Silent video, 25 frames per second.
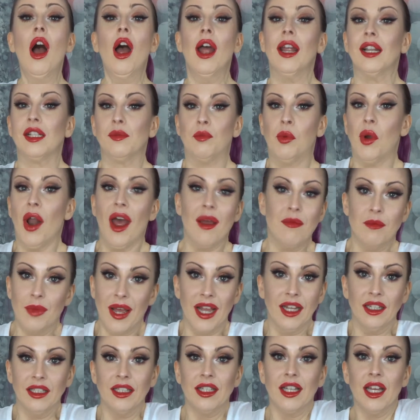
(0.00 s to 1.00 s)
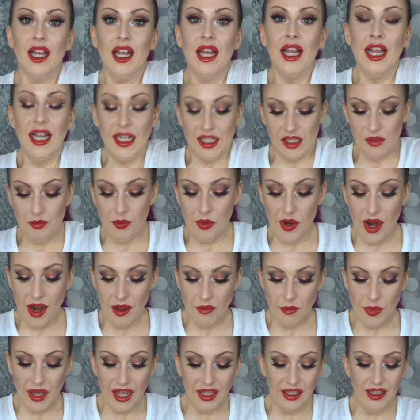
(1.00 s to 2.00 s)
It's bright pink. It's
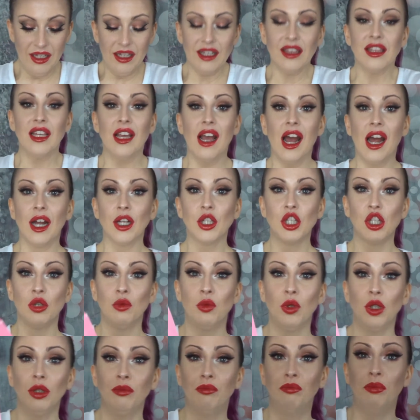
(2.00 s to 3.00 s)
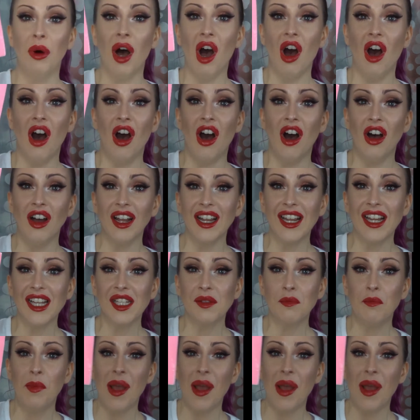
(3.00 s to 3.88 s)
bright pink. The actual bar is